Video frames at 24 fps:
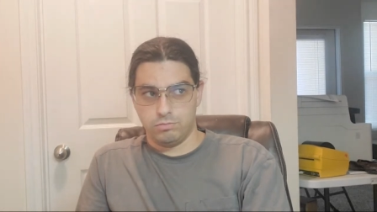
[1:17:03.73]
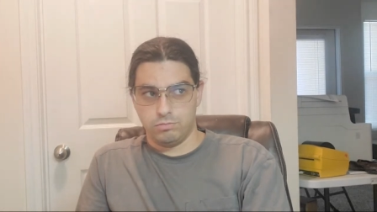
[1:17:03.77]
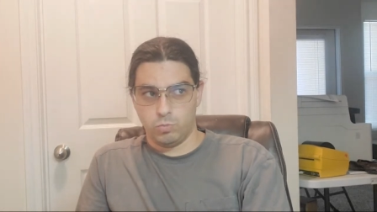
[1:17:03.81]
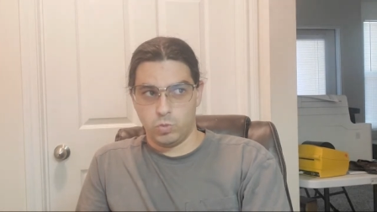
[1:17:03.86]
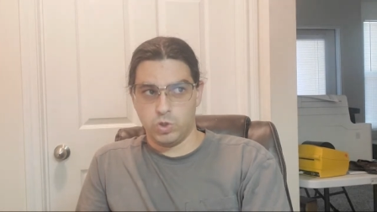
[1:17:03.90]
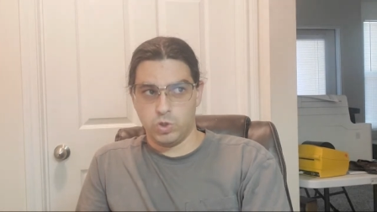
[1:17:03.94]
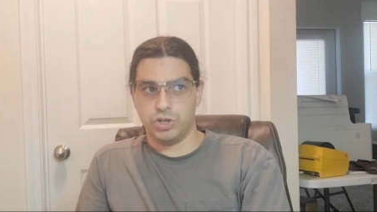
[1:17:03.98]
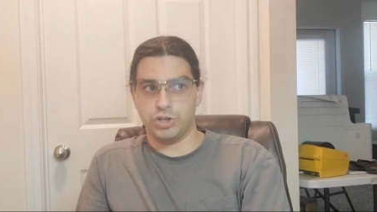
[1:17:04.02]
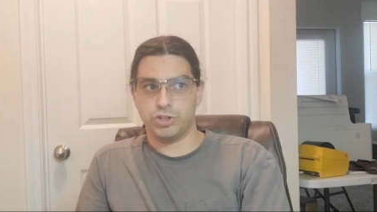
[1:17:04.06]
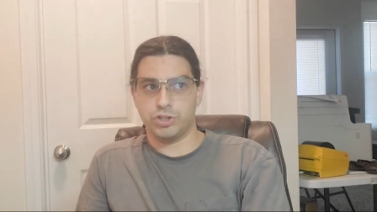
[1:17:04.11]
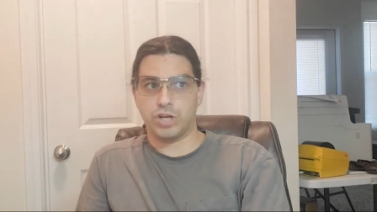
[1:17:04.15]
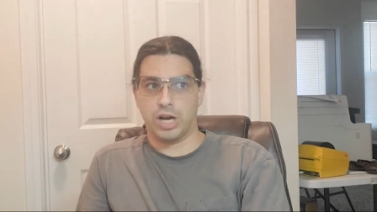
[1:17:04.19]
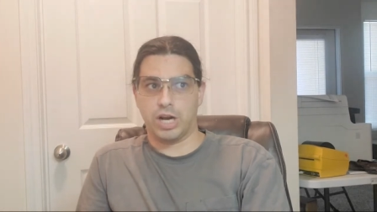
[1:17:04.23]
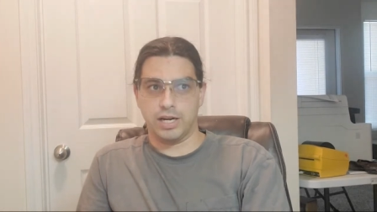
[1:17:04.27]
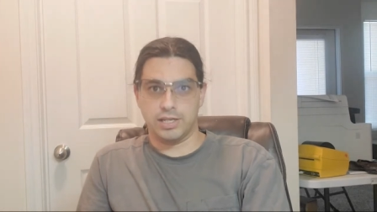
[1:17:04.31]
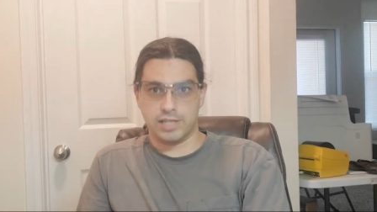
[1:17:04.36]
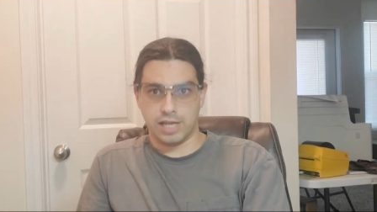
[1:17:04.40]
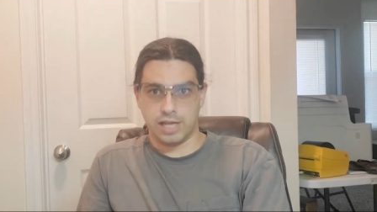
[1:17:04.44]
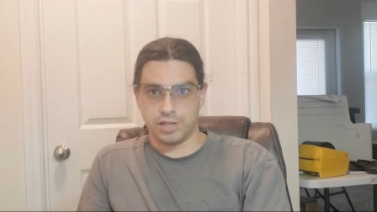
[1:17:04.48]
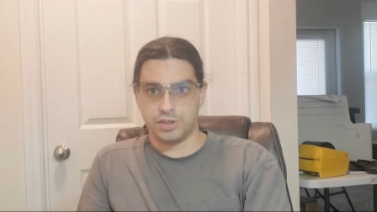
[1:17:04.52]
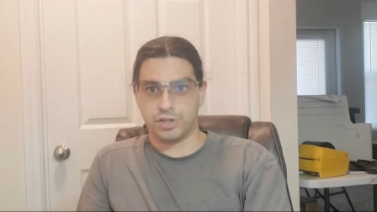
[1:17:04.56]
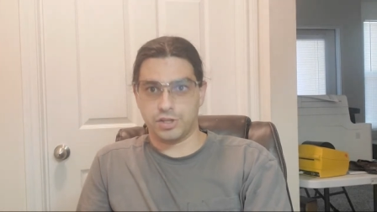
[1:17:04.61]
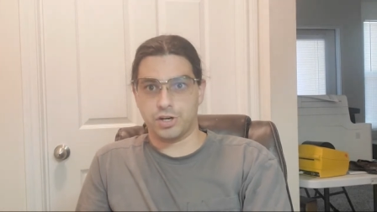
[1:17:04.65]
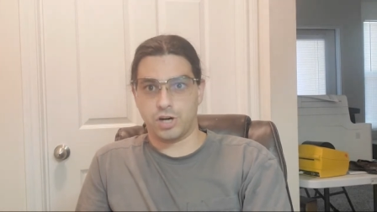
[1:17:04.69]
when you're trying to
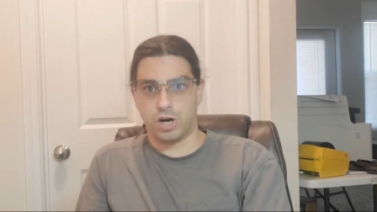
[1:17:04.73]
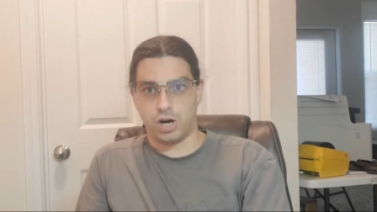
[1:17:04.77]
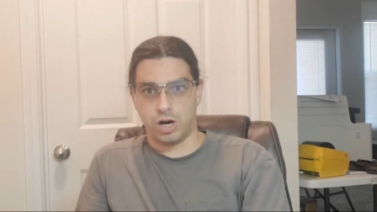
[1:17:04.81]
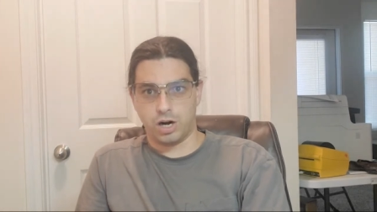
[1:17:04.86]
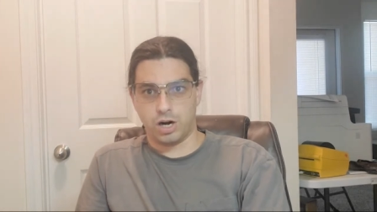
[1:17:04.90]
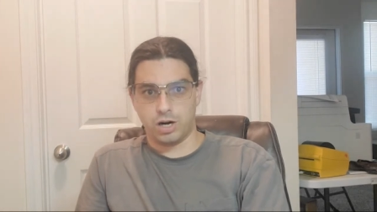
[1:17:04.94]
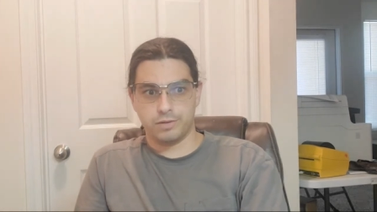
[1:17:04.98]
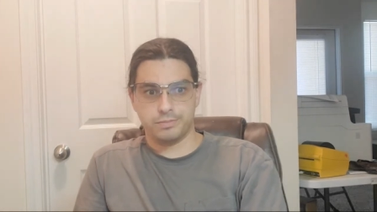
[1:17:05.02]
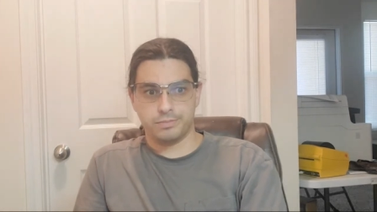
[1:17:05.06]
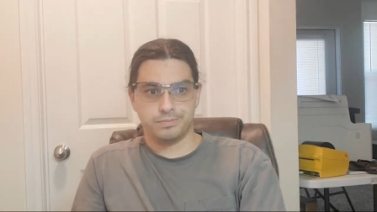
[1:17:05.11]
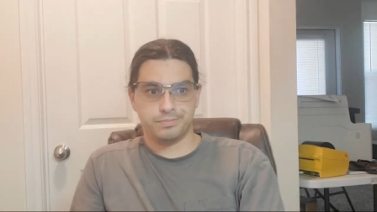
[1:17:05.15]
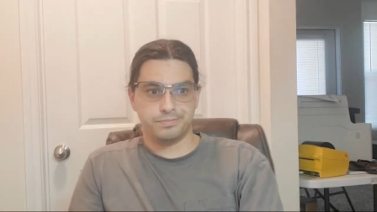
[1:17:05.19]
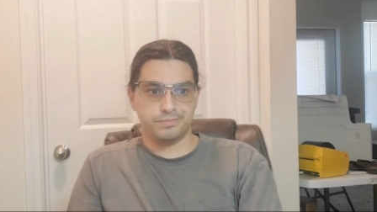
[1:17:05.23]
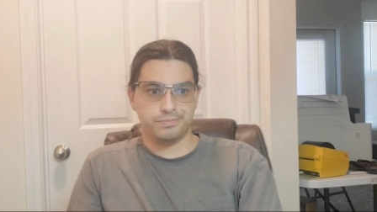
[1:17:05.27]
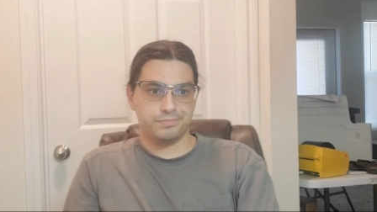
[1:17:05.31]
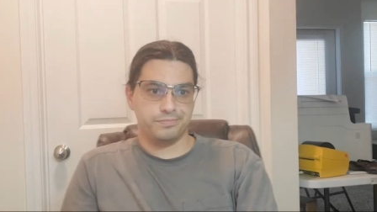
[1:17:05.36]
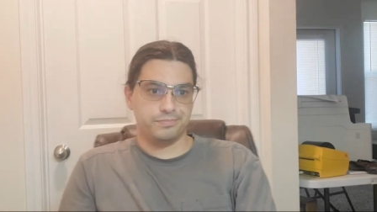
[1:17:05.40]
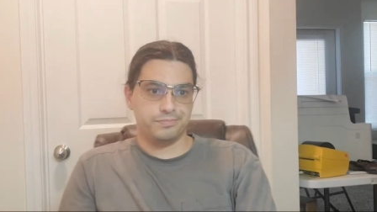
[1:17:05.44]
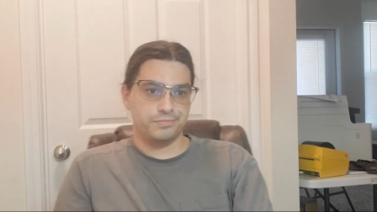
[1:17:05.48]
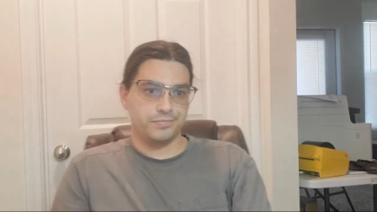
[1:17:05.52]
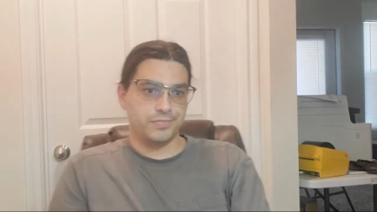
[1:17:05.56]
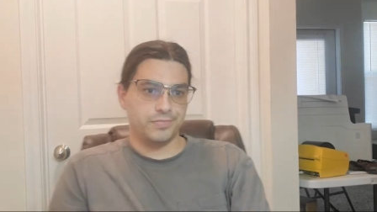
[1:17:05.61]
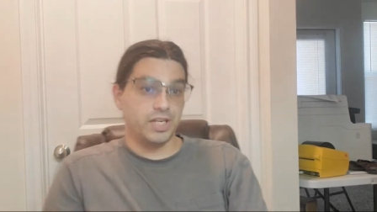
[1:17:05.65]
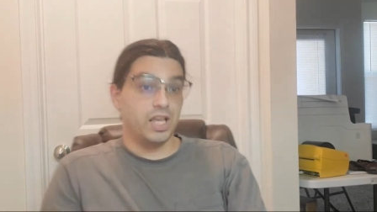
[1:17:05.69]
take their car.
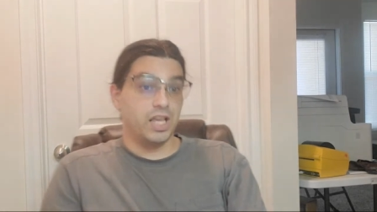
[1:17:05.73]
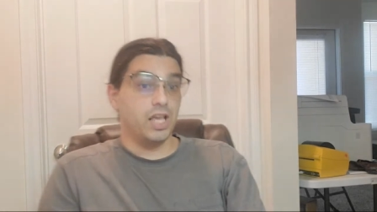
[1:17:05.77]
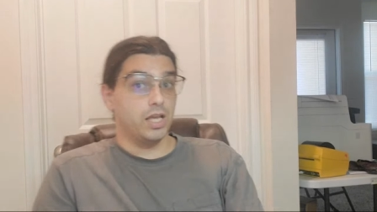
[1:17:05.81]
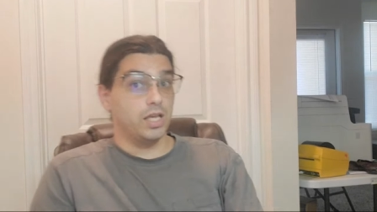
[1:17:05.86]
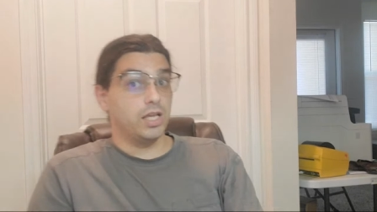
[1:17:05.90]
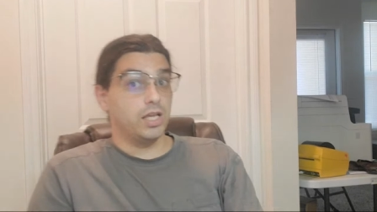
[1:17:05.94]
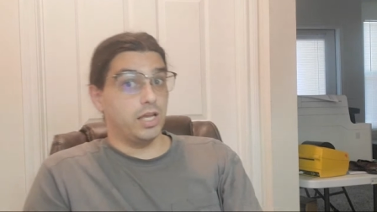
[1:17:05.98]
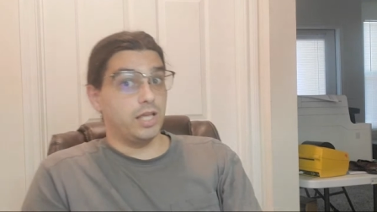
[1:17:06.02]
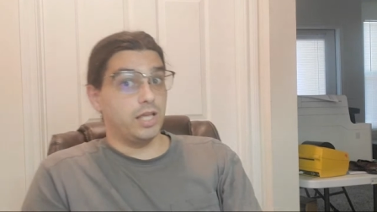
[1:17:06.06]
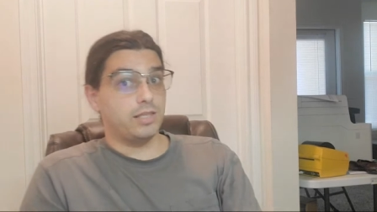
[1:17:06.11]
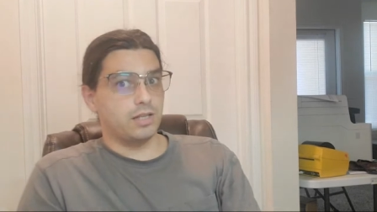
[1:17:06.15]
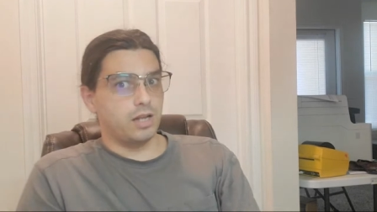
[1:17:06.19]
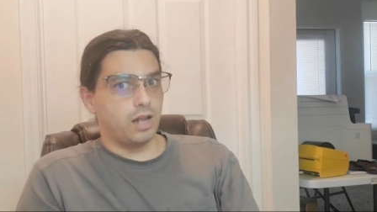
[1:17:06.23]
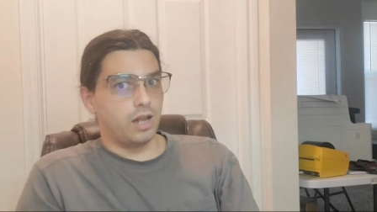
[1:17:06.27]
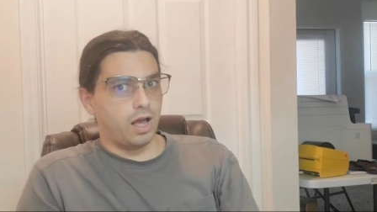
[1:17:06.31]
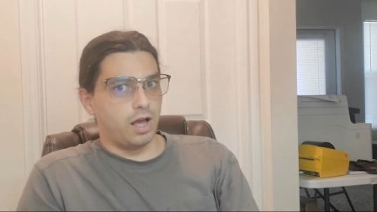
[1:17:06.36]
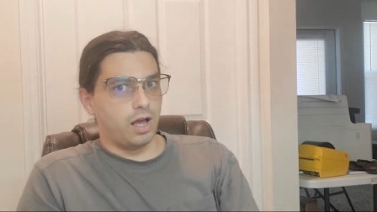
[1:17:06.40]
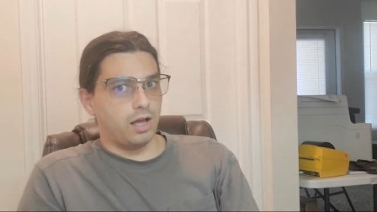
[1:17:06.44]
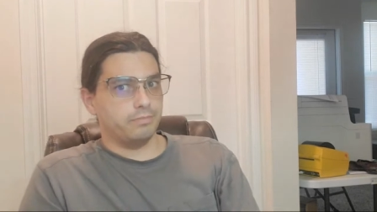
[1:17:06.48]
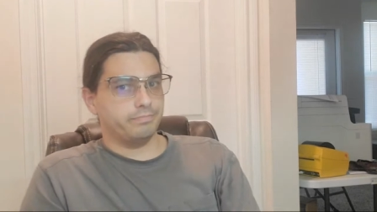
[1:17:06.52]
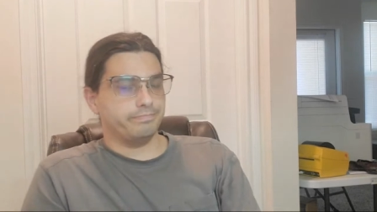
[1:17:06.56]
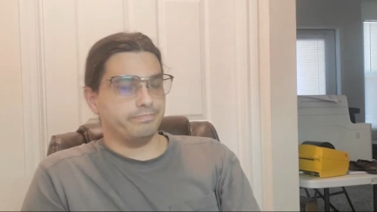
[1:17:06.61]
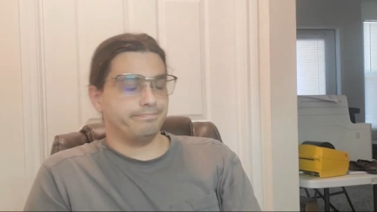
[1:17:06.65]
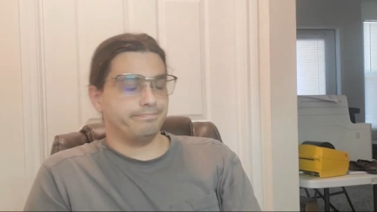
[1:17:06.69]
It's a lot.